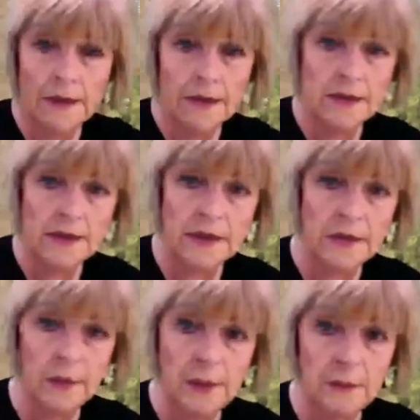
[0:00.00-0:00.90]
This is
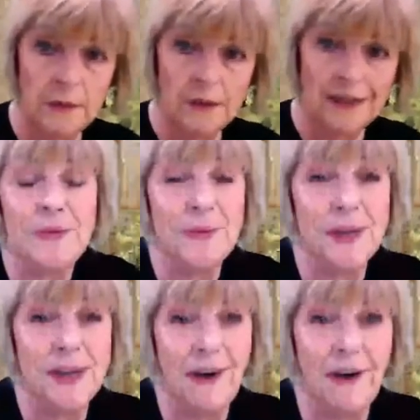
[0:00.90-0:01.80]
another great one.
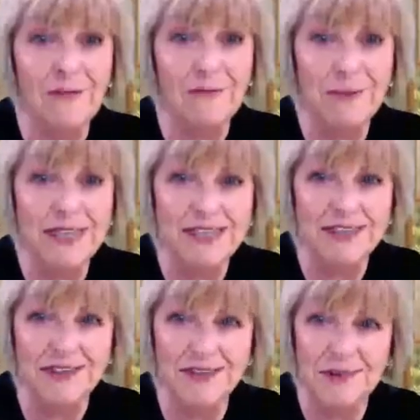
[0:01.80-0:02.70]
Three of
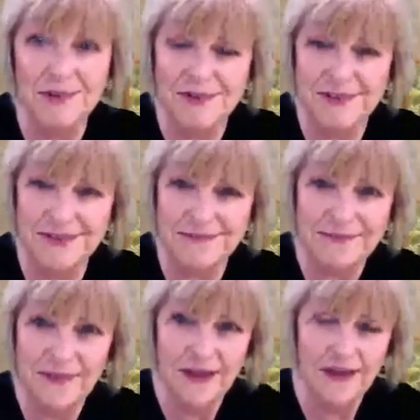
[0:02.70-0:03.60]
Pentacles.
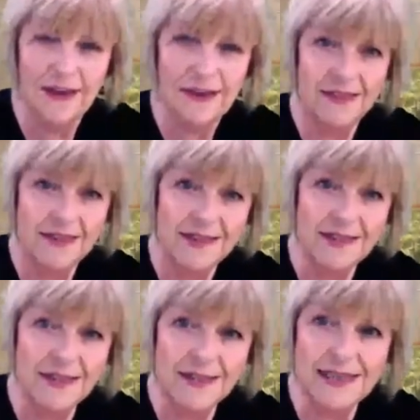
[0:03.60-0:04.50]
This
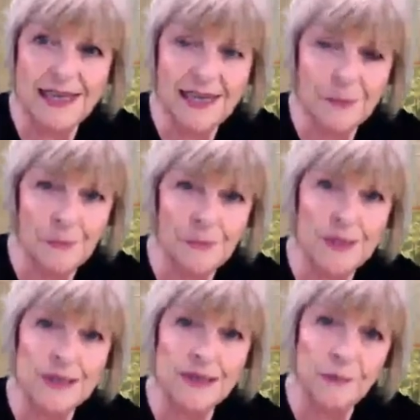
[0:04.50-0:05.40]
is
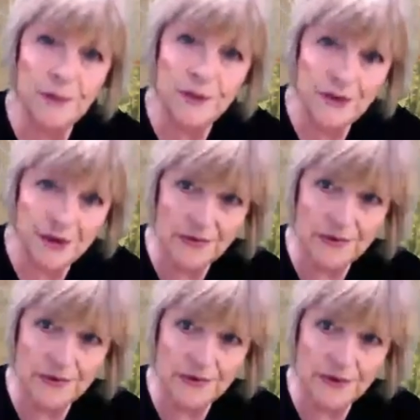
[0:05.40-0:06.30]
collaborating with
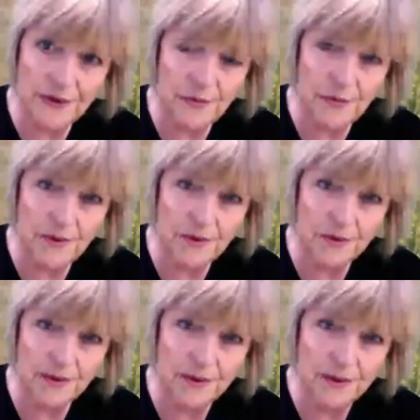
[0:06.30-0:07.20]
others at
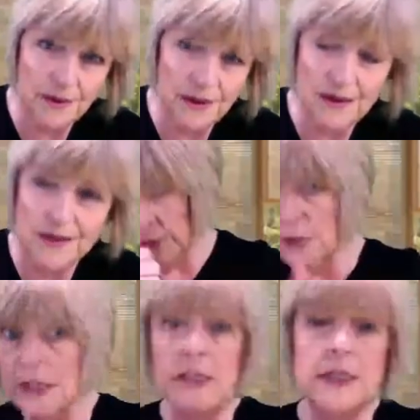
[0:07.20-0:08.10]
work. You
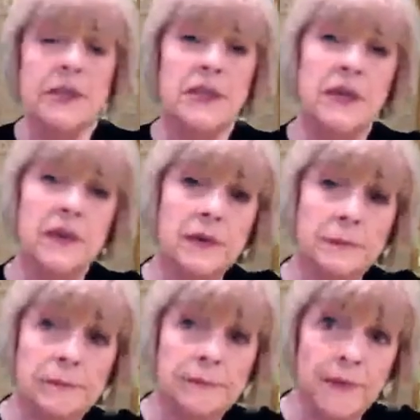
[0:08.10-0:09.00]
all need each other.
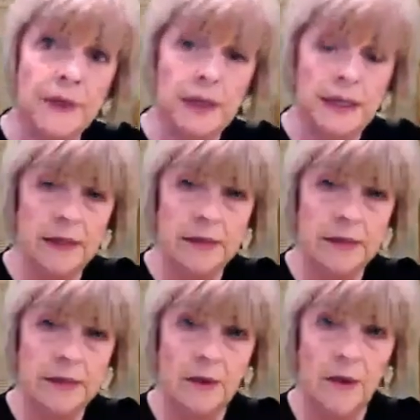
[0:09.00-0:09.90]
And in
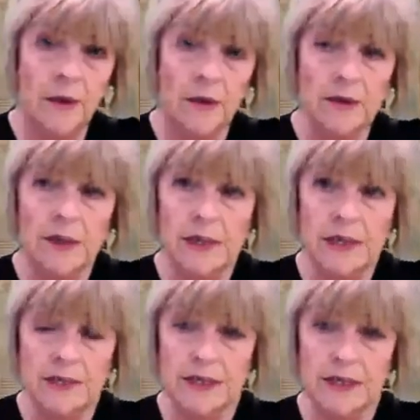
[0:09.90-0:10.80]
this card,
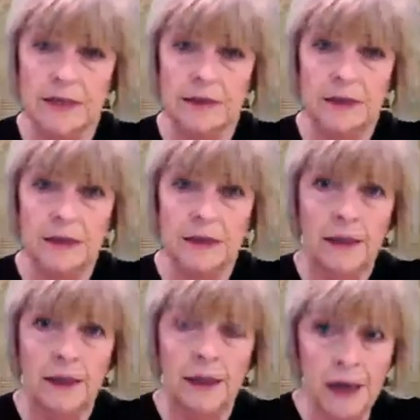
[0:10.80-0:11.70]
it's saying,
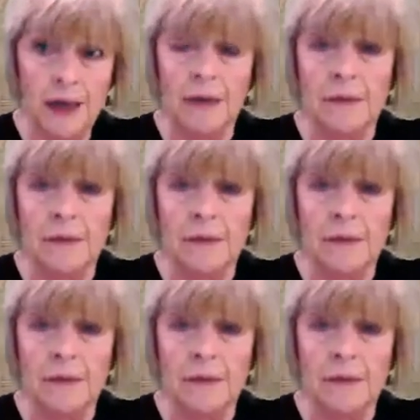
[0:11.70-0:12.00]
yeah,